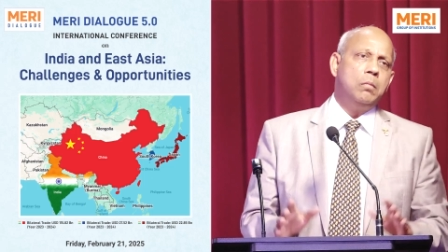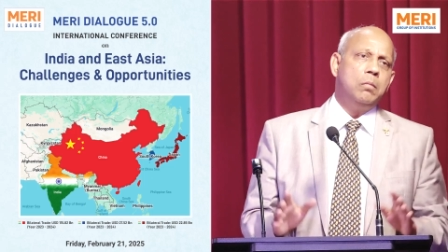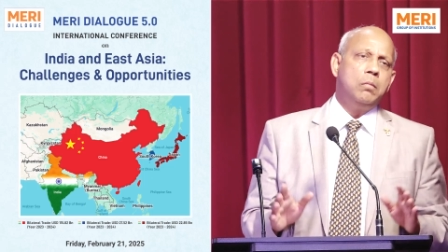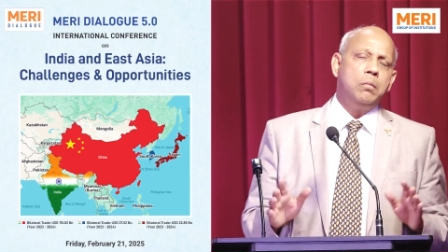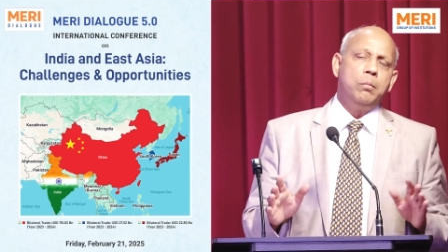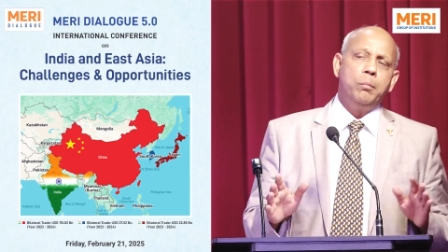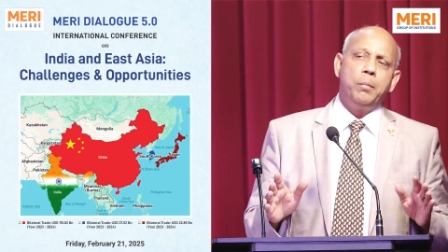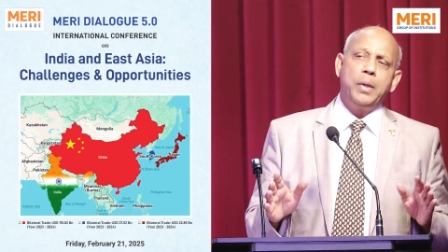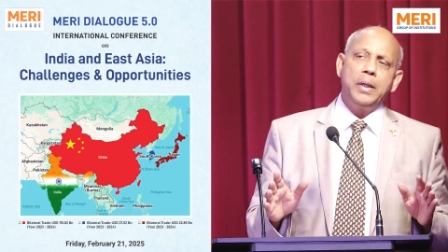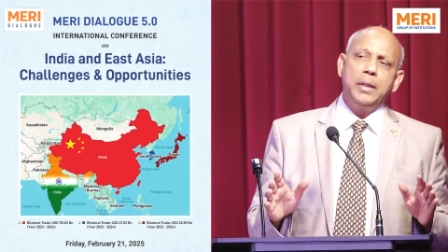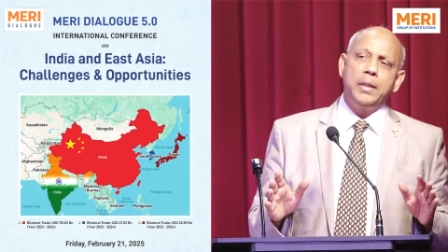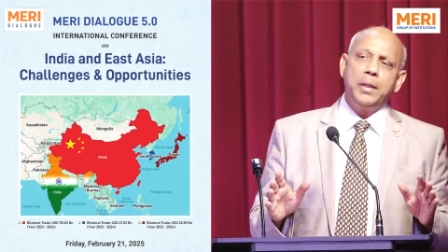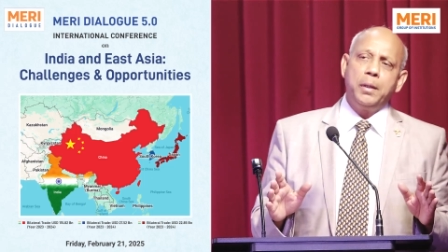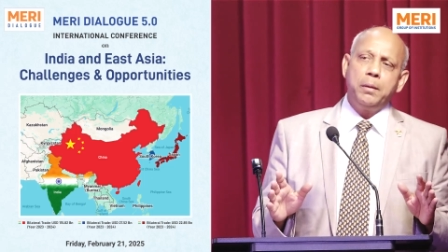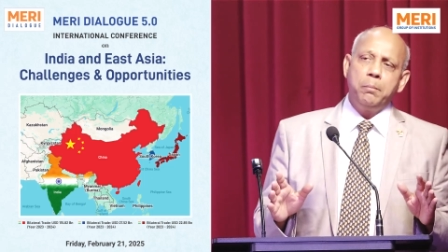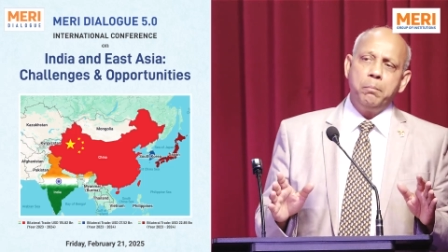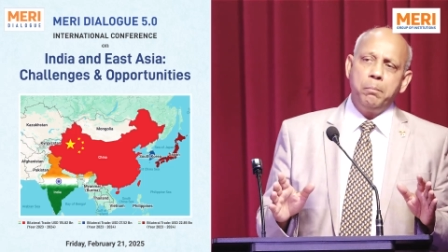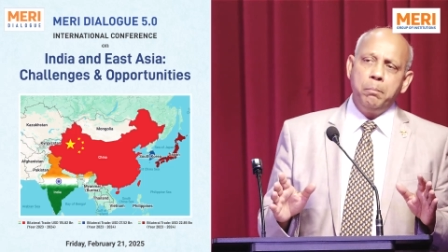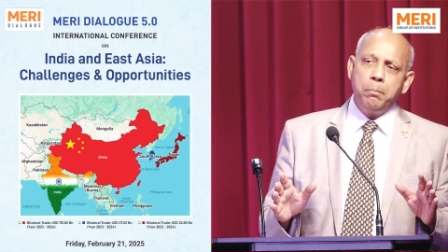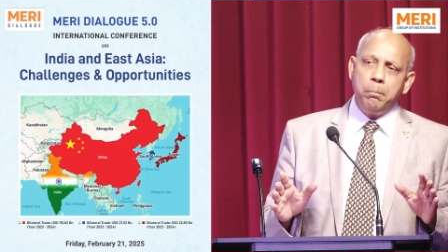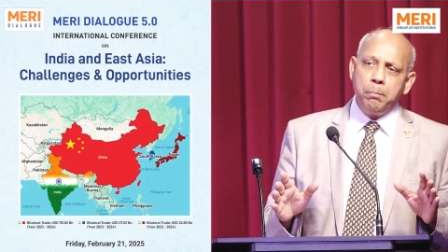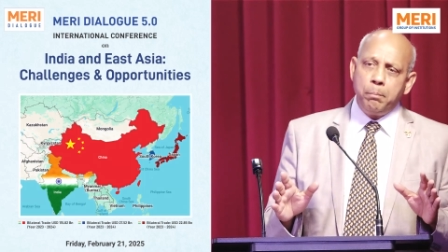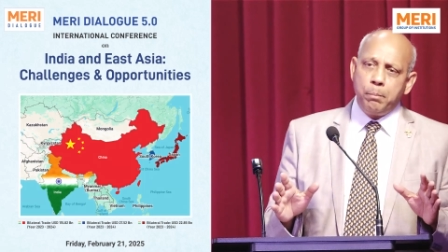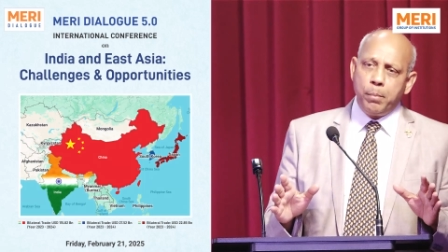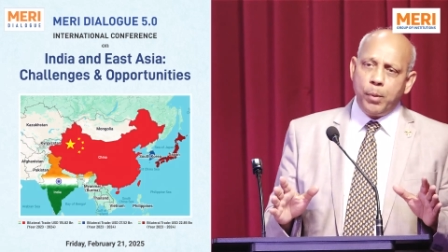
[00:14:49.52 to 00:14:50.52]
But the
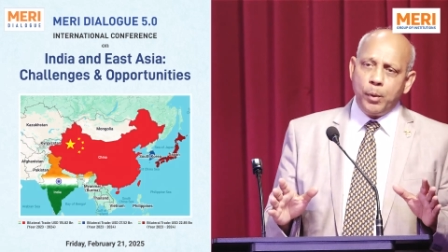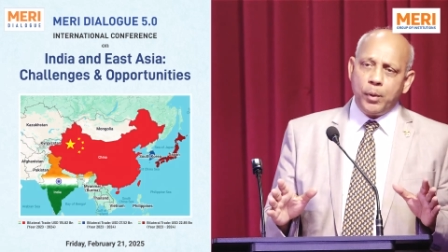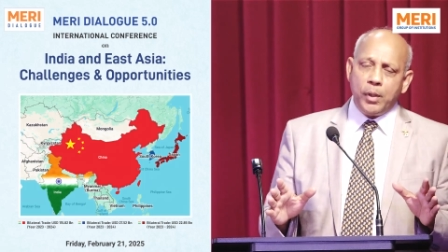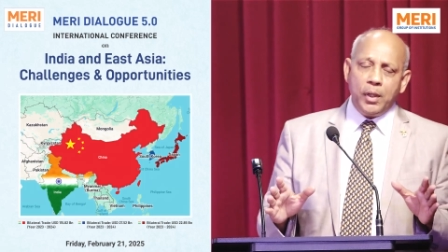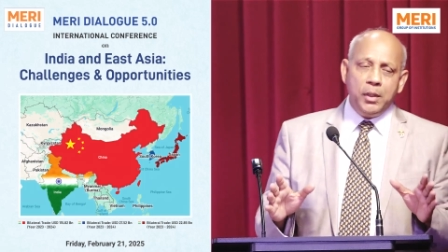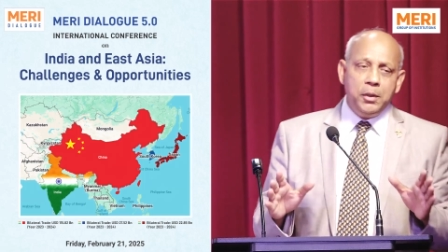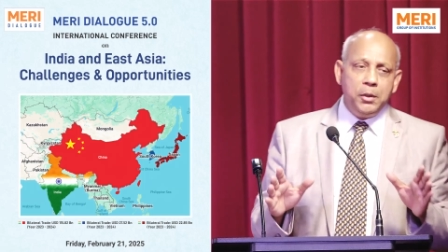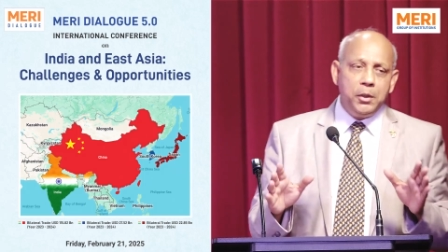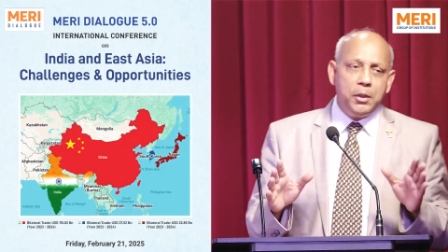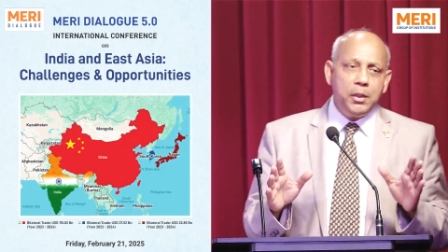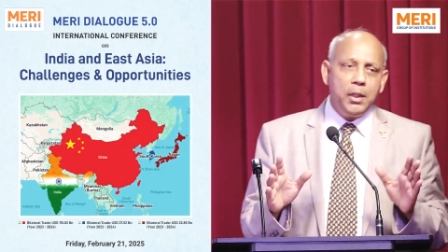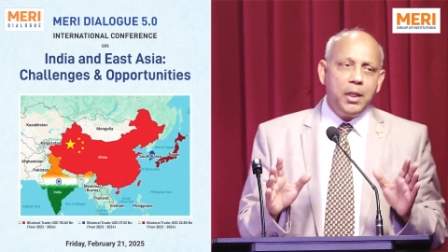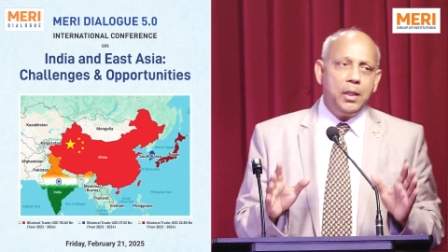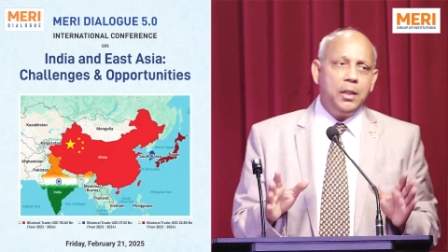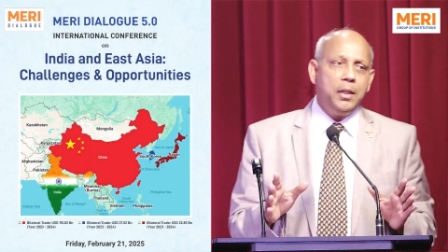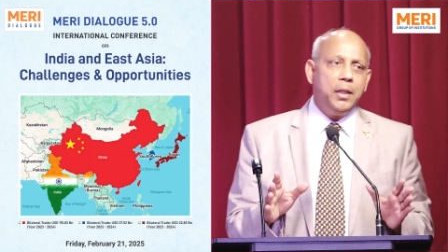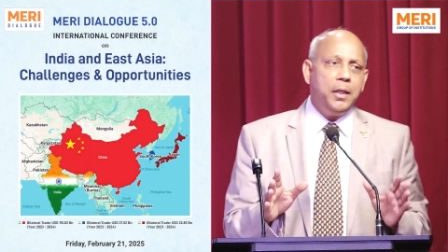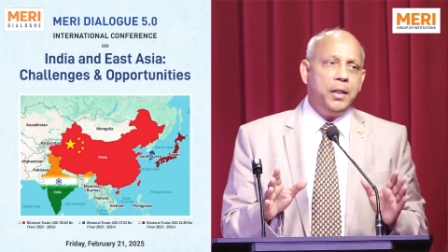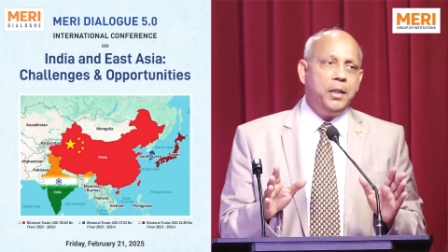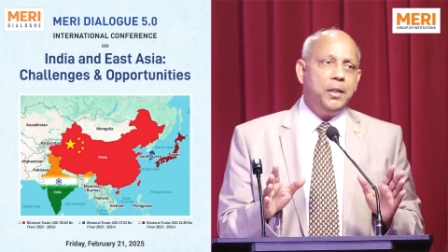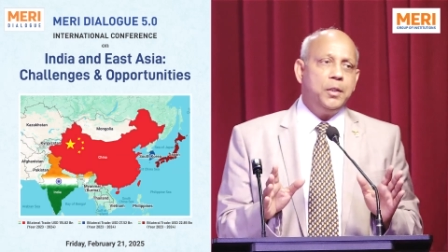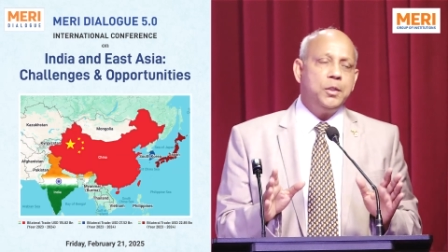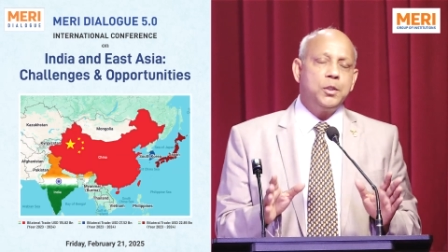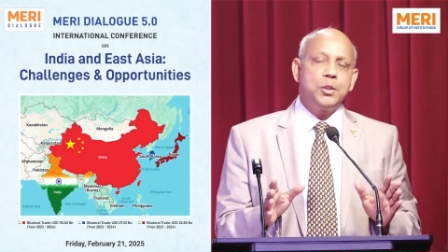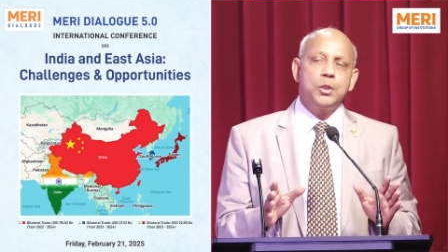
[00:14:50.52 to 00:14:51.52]
potential
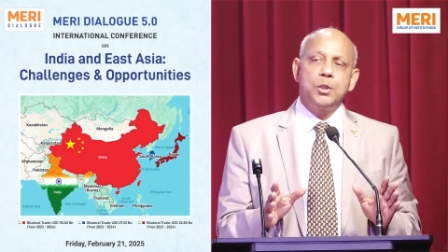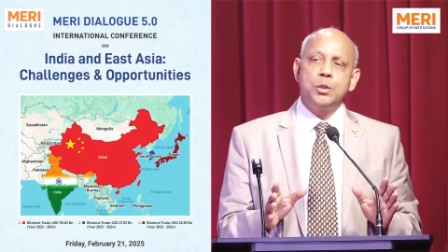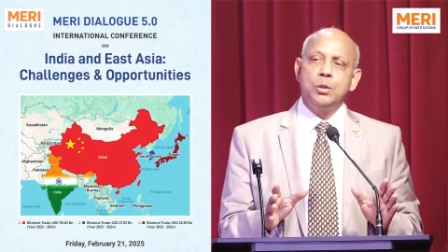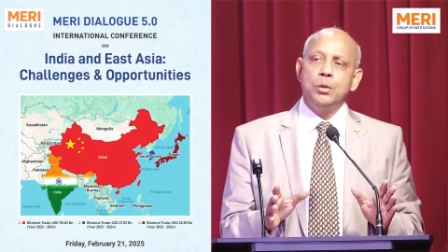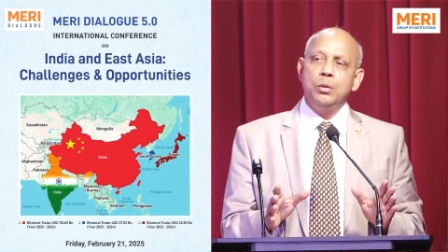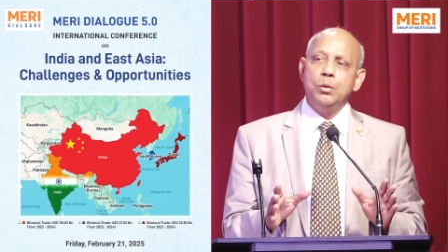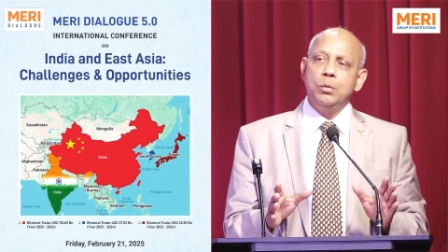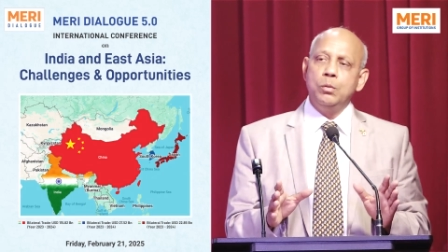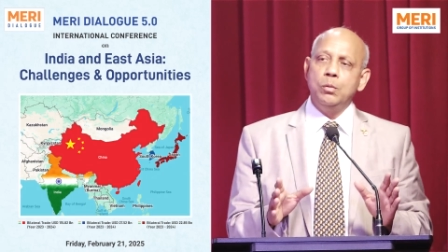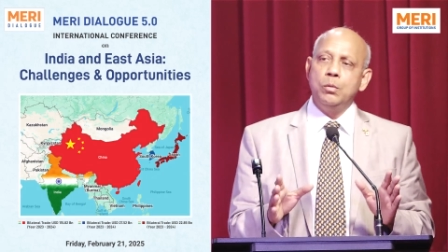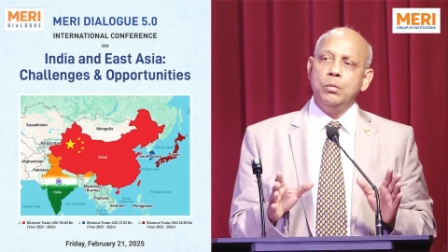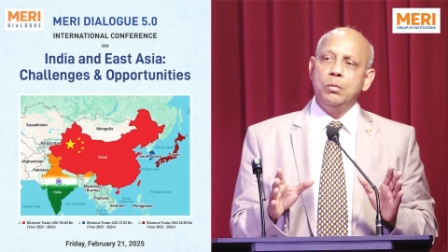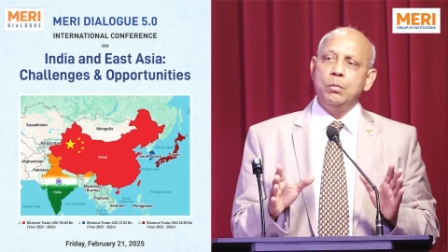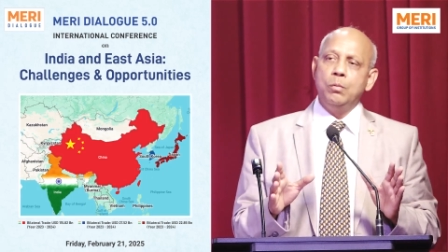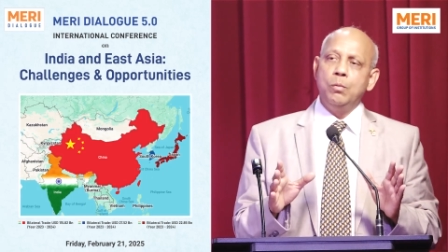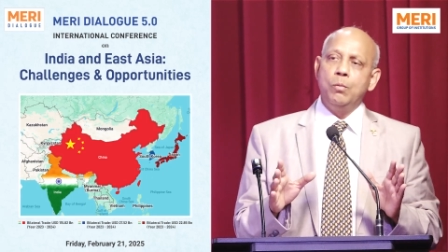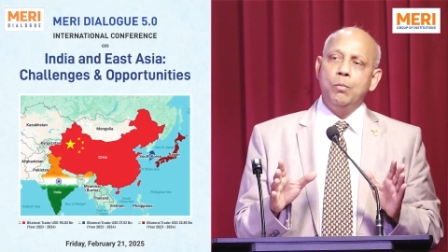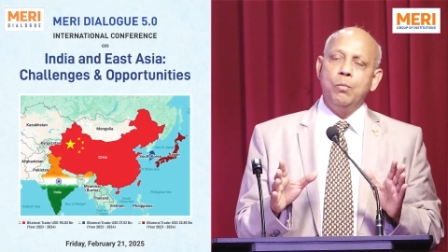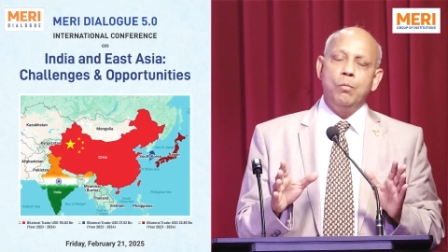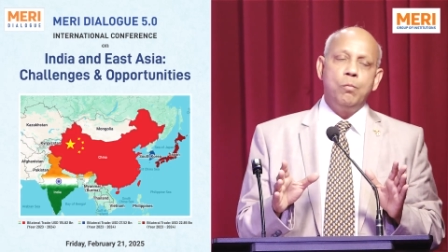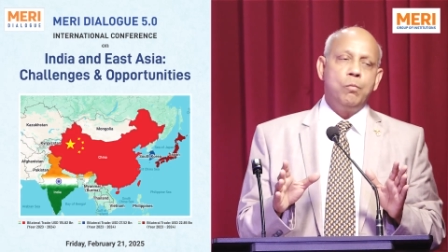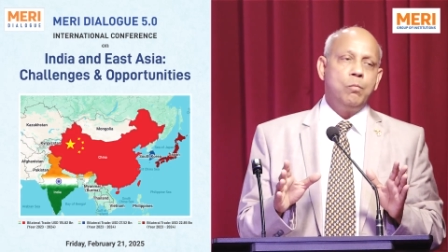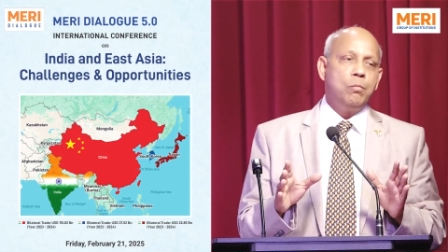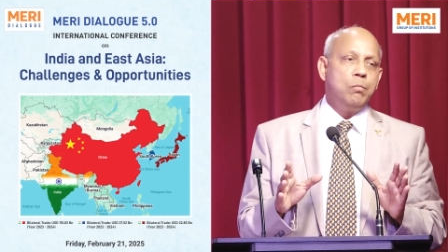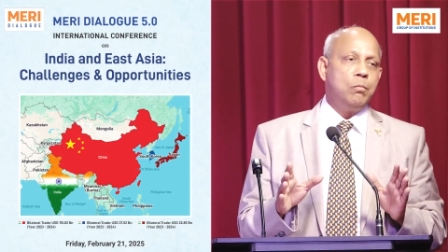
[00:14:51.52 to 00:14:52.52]
is
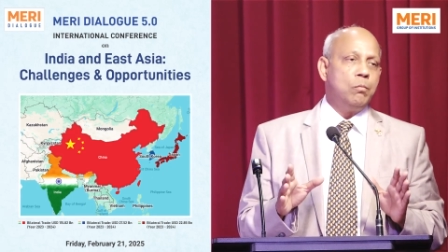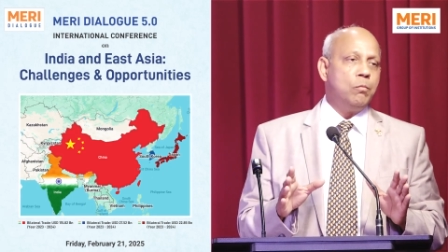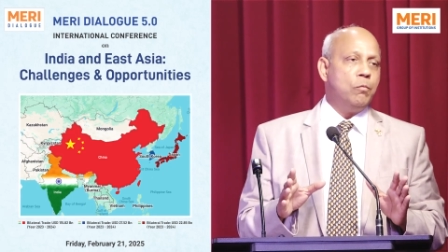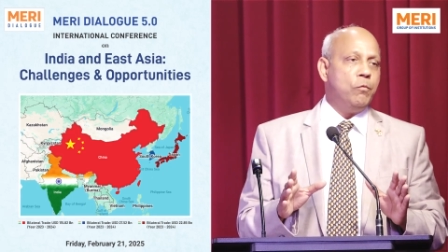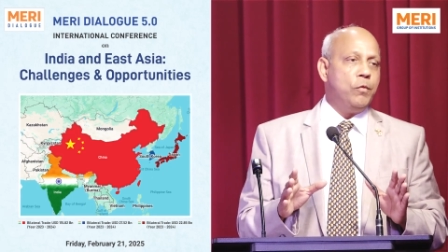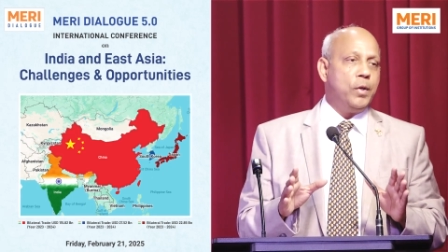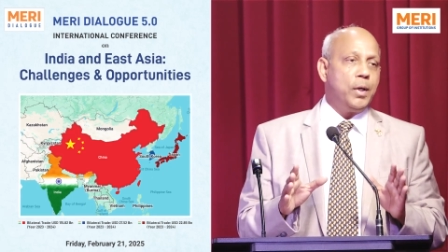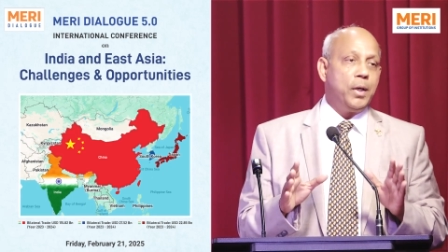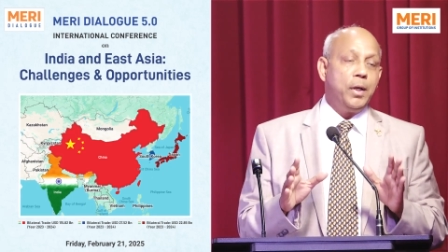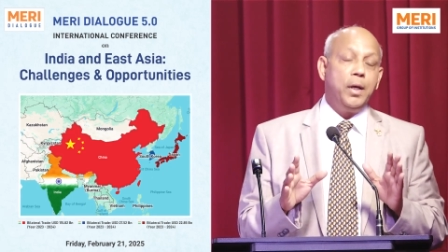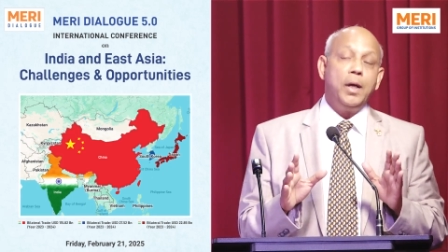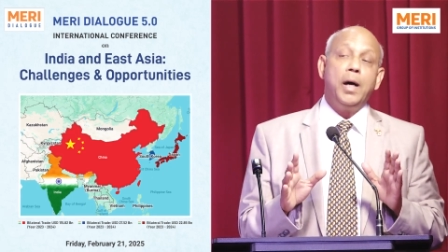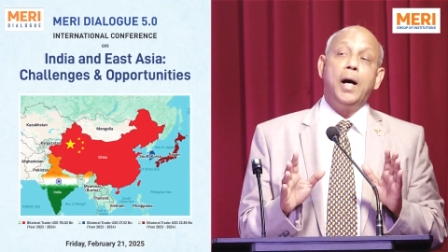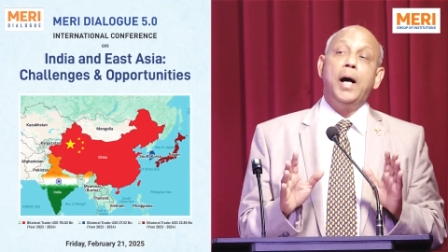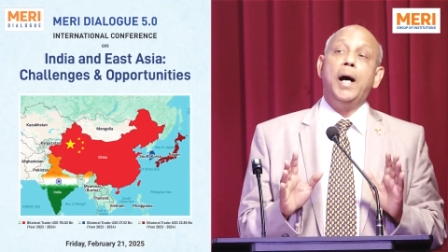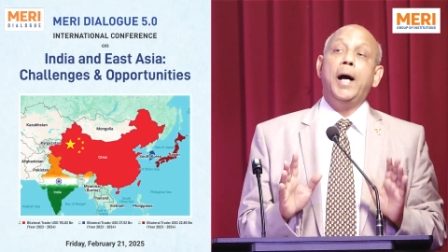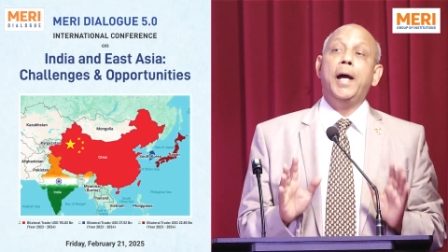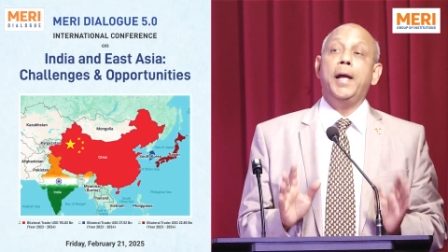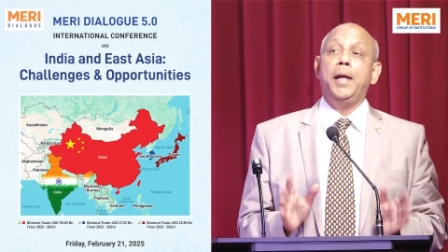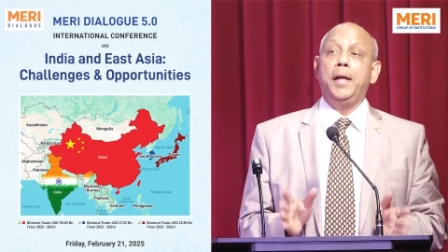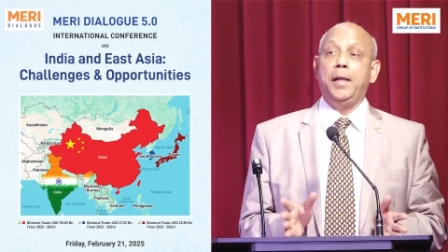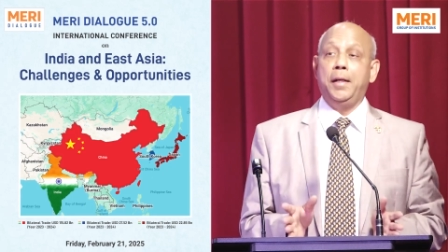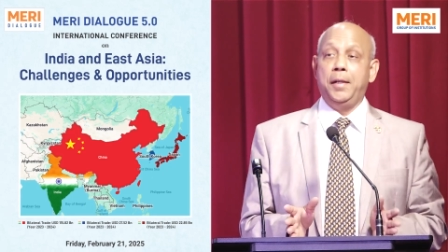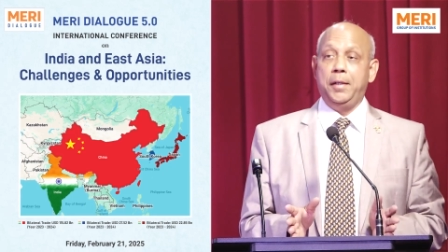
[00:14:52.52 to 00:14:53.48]
very high.